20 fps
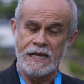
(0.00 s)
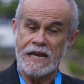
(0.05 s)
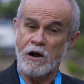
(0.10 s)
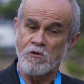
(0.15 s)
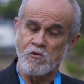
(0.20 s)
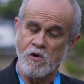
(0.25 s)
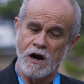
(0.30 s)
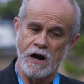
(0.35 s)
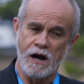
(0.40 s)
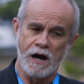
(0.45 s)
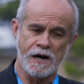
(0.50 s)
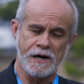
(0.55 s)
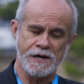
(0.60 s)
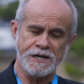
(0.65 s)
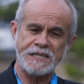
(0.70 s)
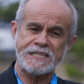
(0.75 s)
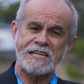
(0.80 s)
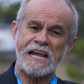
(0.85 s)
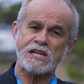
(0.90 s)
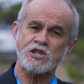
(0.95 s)
In our
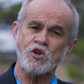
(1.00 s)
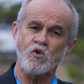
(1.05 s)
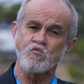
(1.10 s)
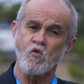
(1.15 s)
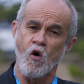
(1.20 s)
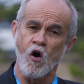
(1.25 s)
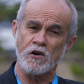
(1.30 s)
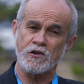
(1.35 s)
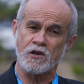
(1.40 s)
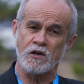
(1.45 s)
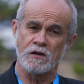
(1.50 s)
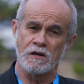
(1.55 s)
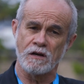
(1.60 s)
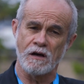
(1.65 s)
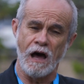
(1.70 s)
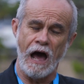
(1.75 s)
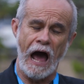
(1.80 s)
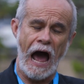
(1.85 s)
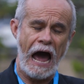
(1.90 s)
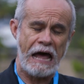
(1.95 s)
research work uh,